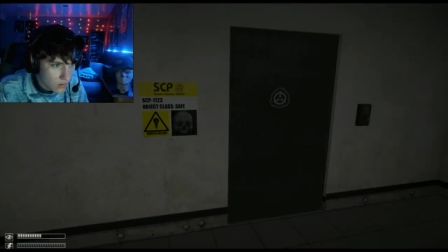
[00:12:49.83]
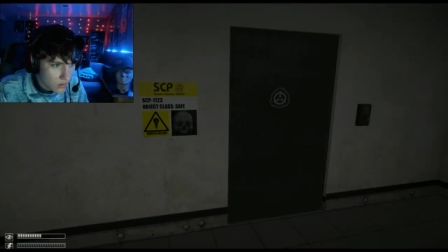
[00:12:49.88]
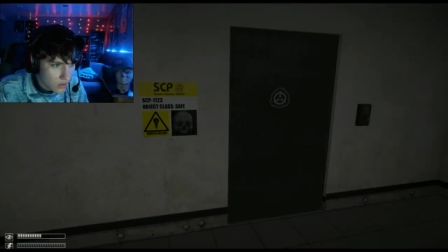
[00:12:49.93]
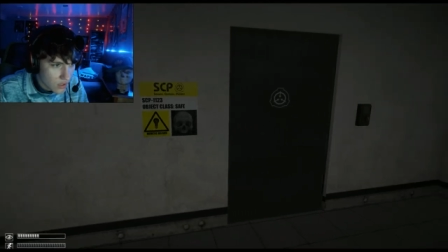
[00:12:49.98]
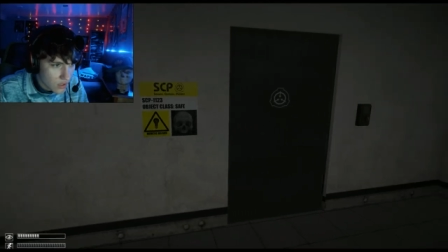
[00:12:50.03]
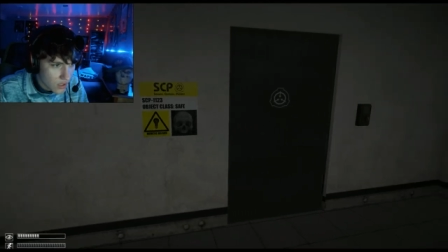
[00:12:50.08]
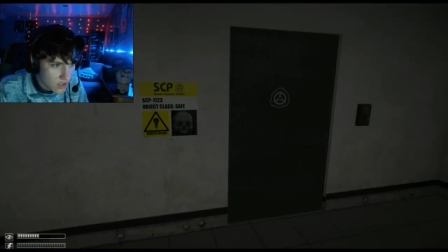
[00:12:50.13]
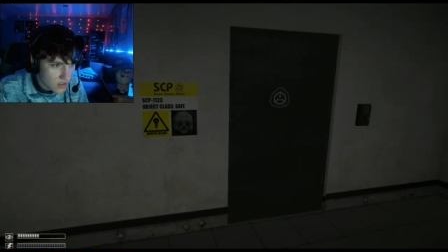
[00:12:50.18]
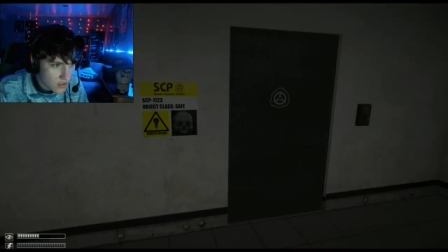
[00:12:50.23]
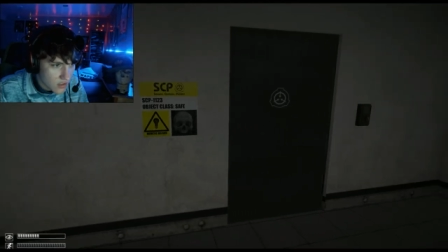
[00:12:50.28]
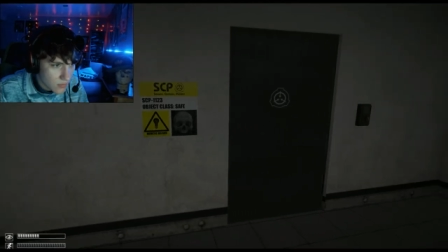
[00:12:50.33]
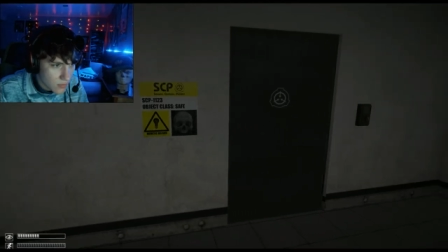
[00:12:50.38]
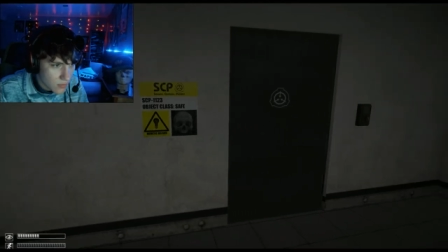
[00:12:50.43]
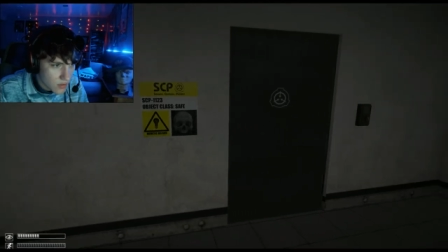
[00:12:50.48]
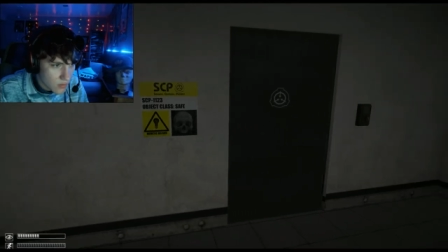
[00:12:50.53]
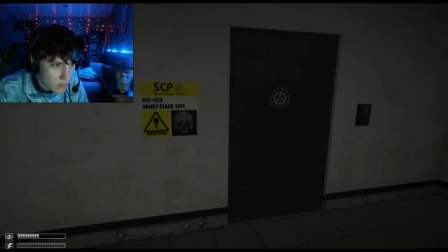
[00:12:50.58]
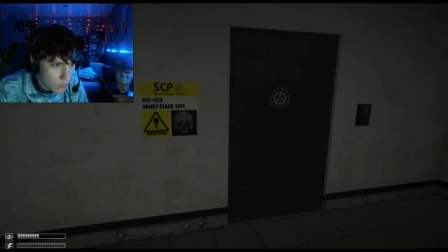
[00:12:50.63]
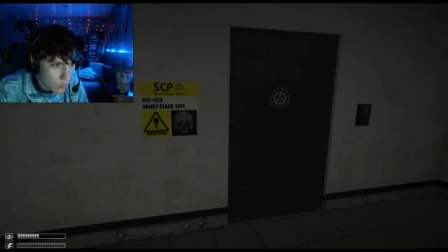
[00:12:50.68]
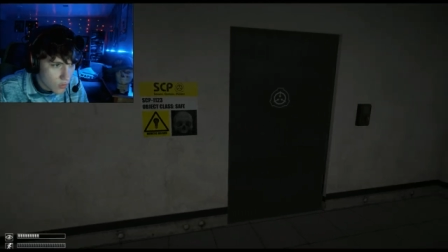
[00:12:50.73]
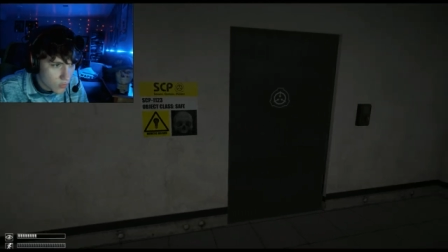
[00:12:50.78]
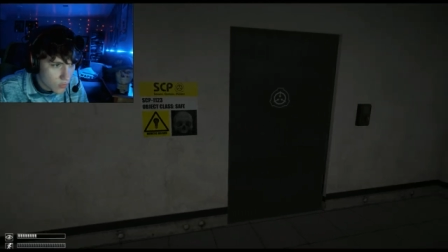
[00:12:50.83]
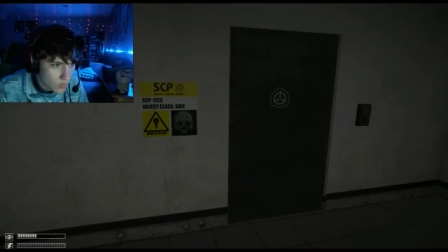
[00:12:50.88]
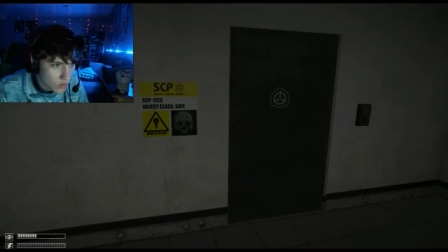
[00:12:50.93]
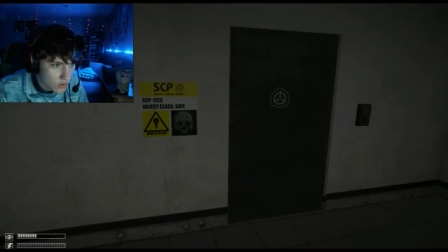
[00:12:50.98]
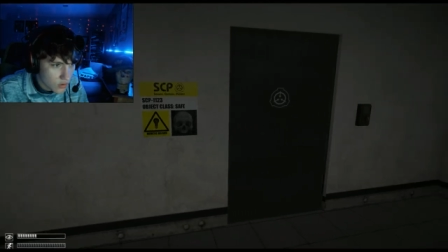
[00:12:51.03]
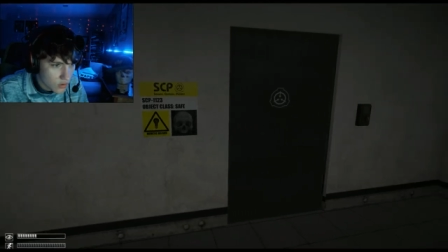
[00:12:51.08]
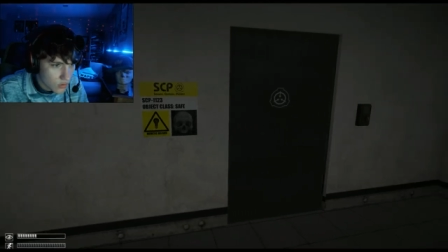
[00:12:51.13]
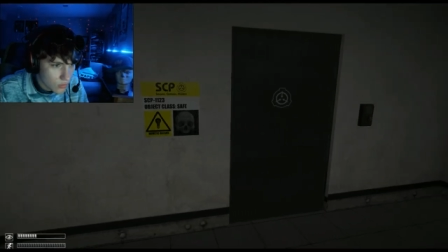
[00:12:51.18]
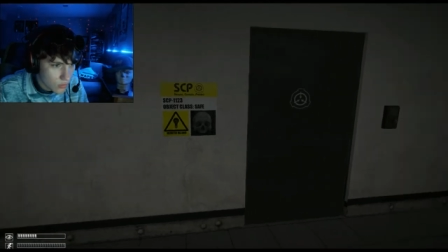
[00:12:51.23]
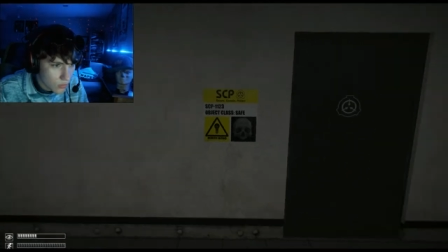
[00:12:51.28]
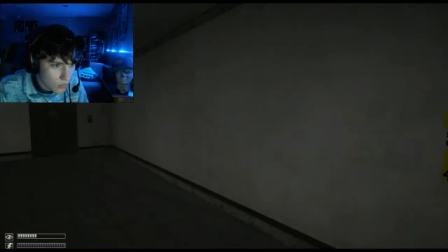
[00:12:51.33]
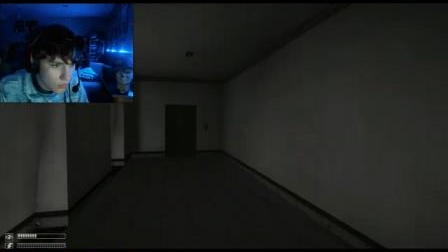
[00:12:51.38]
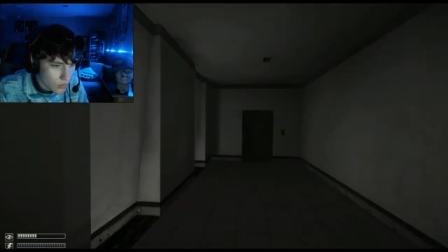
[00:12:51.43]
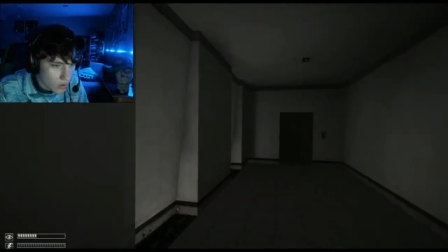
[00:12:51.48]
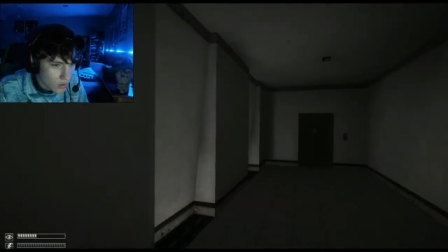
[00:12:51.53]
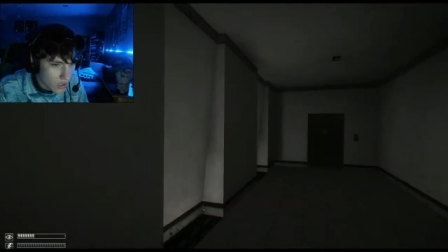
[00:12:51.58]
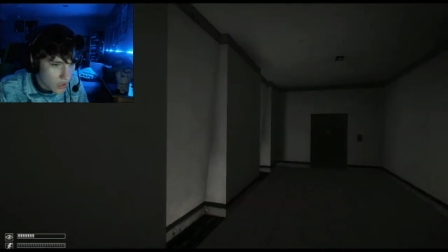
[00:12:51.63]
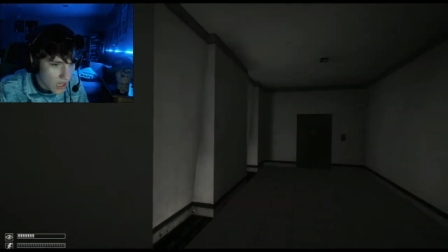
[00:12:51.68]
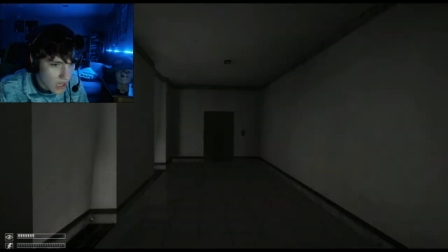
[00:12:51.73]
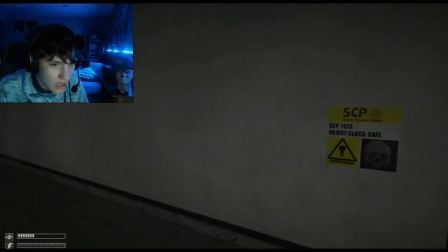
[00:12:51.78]
SCP-1123.
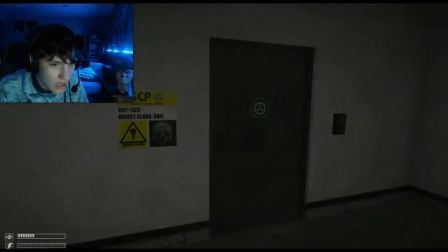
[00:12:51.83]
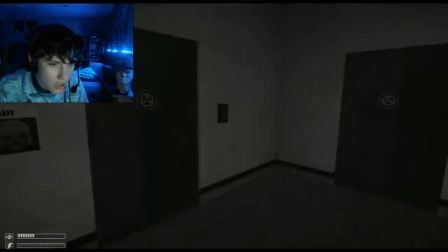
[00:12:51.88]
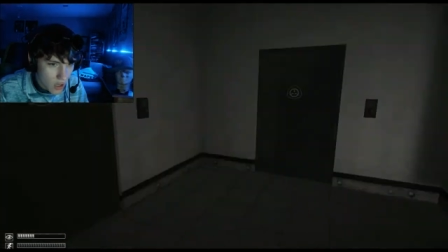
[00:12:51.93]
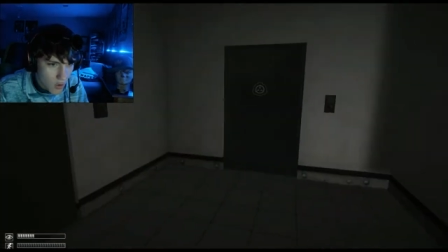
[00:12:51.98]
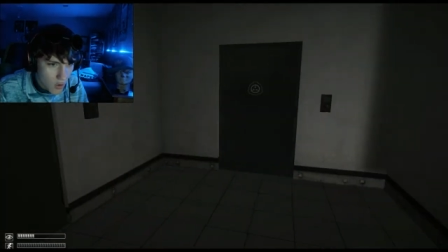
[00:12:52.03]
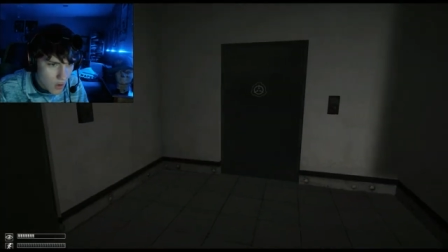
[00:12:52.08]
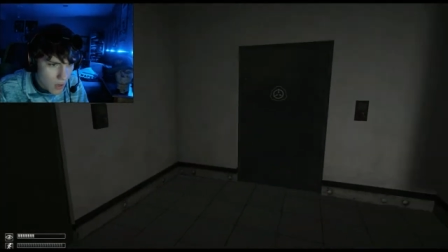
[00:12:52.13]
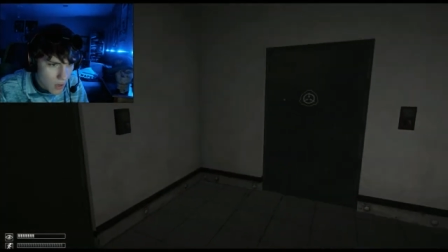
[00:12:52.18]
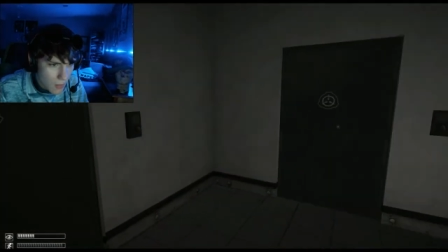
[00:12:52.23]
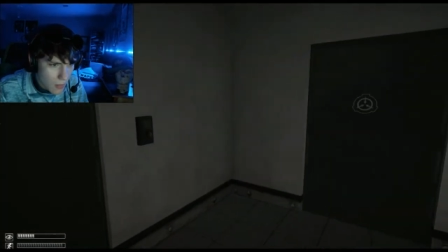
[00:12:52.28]
Okay, you know what?